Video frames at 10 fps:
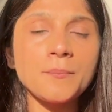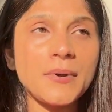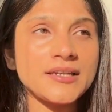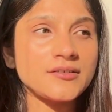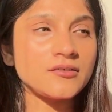
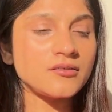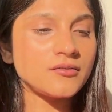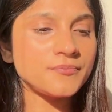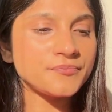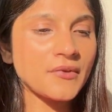better
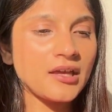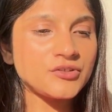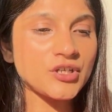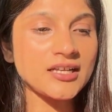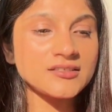
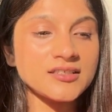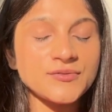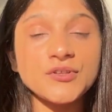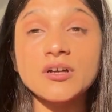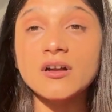chances
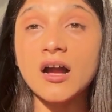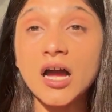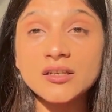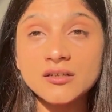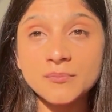for the gut